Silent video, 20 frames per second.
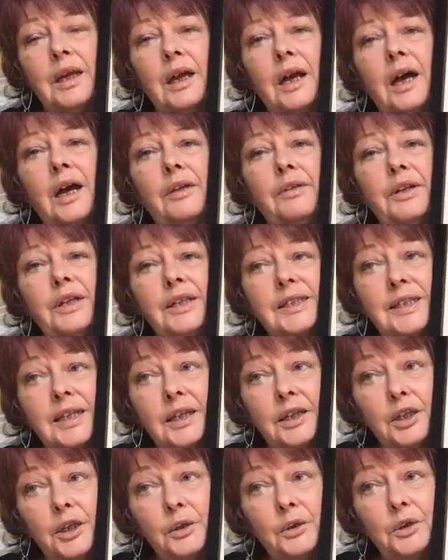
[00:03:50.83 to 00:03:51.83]
are that it's
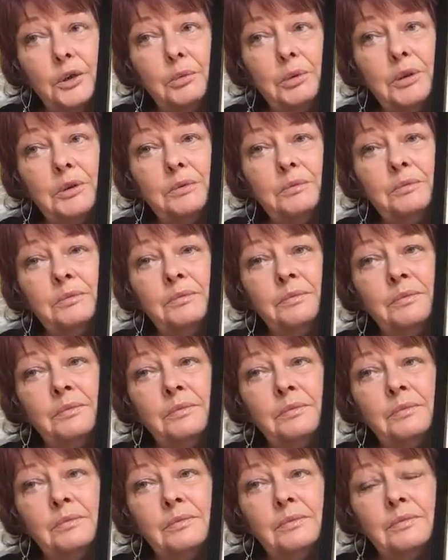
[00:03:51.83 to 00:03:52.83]
incurable,
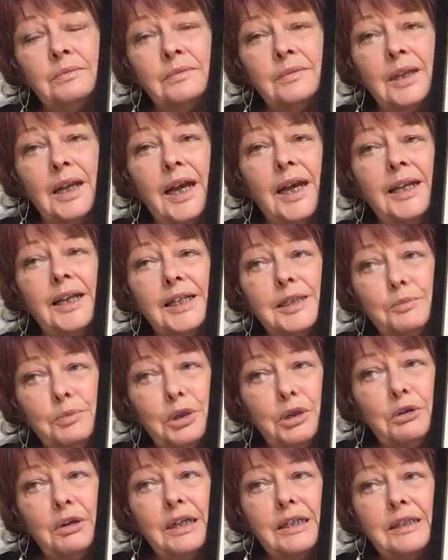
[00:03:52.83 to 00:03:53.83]
and it's
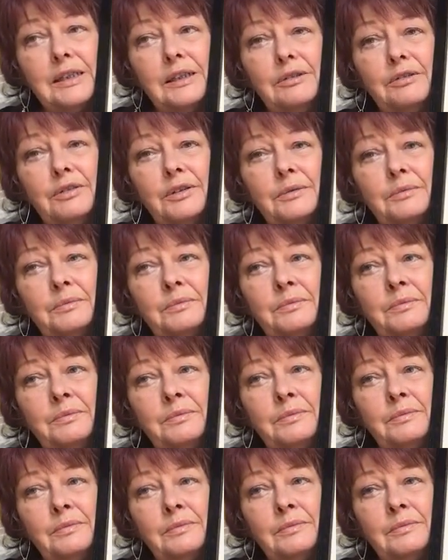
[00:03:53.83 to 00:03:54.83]
progressive,
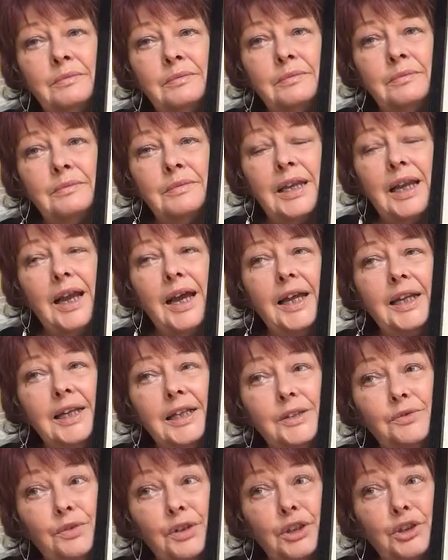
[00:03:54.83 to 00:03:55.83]
and
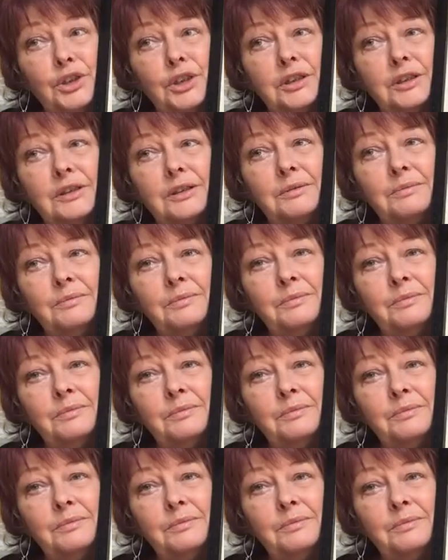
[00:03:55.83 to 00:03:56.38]
it's vicious,